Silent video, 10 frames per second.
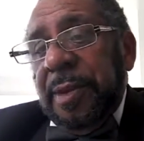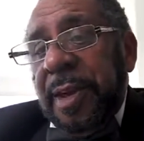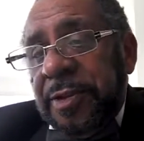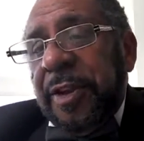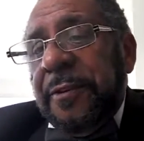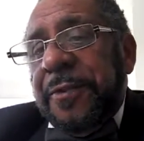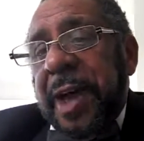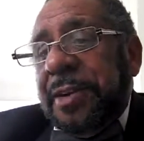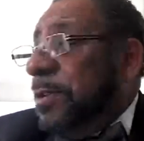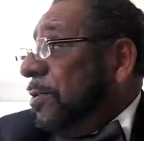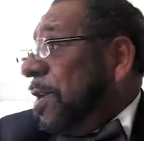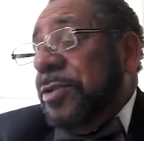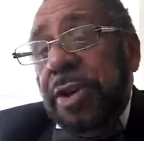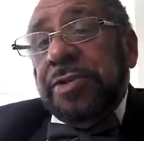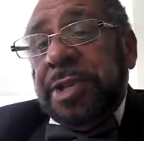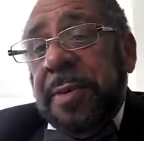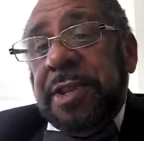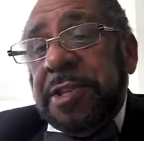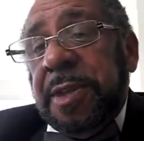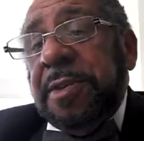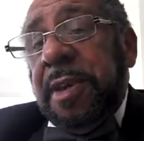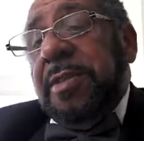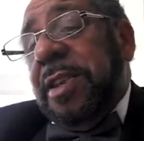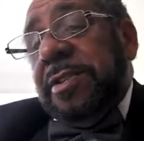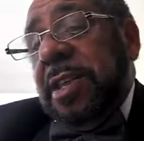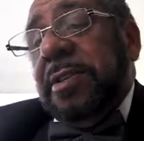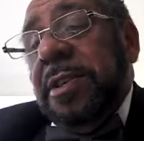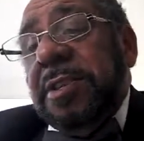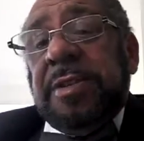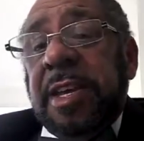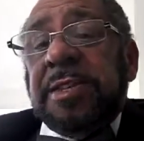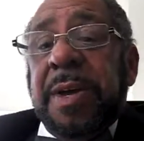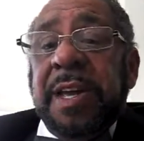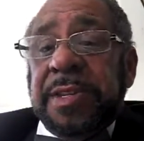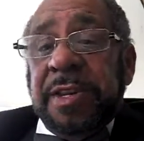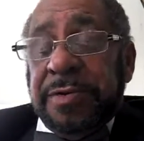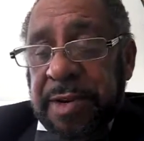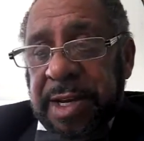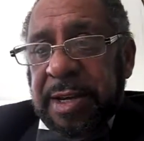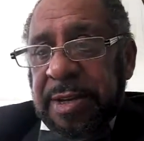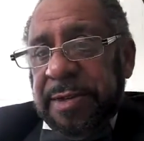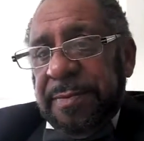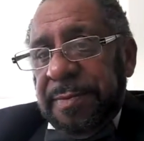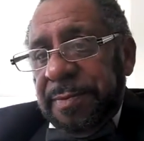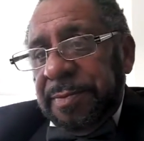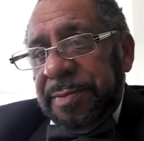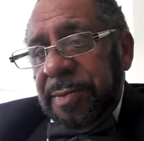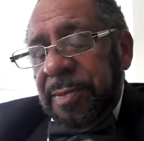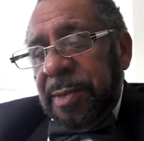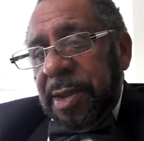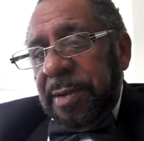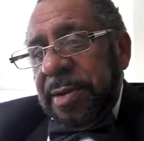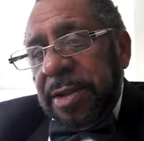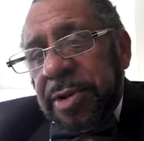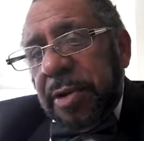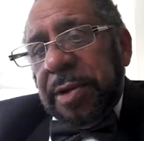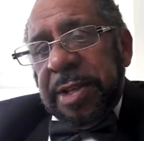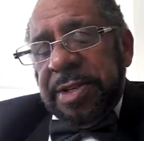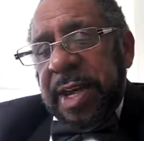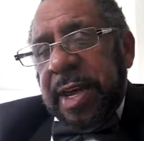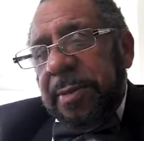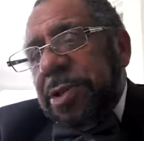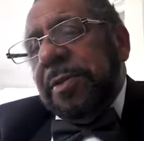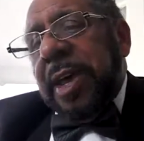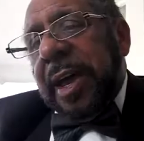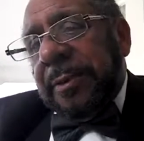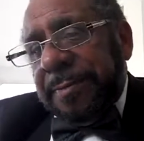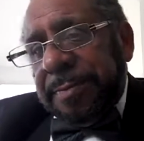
And find you, and you'll see what this man's history is. Just Google his name. Do that.